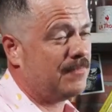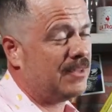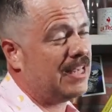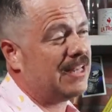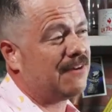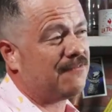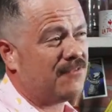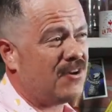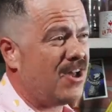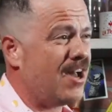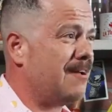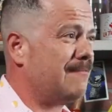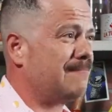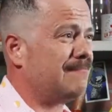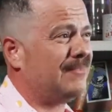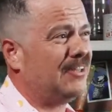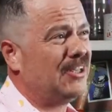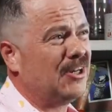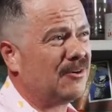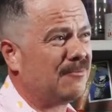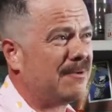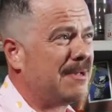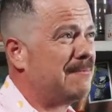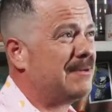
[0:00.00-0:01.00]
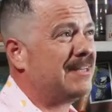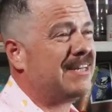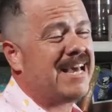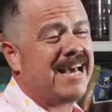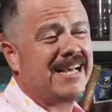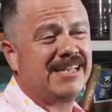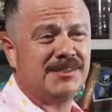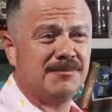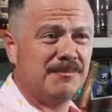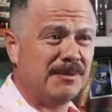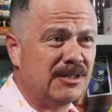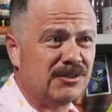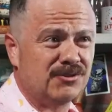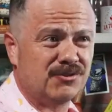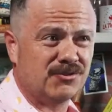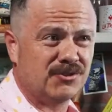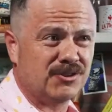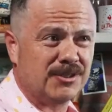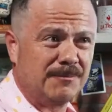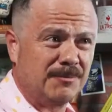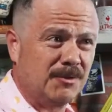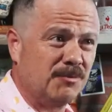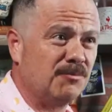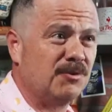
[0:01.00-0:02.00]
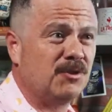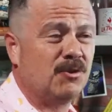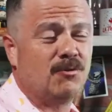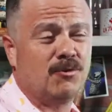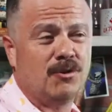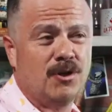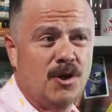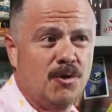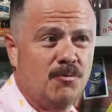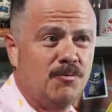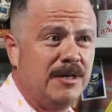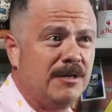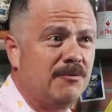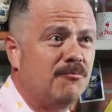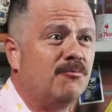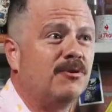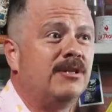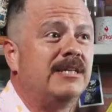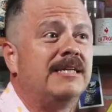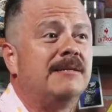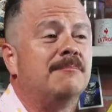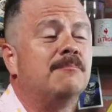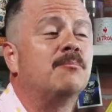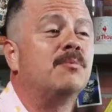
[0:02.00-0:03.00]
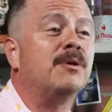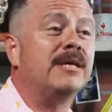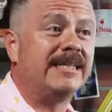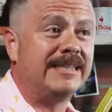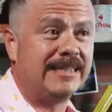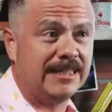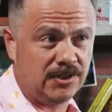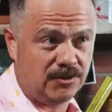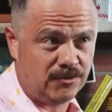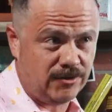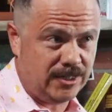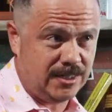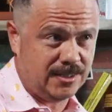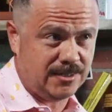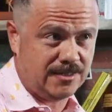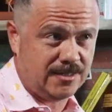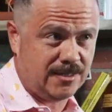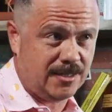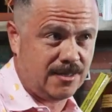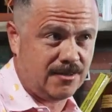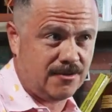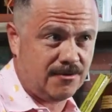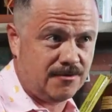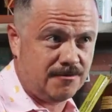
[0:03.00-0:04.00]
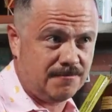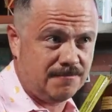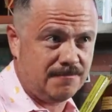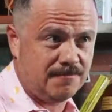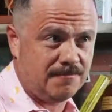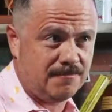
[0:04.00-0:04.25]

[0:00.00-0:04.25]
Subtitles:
If not, you know, maybe a dash of bitters or something would go a long way to really bringing the ingredients together.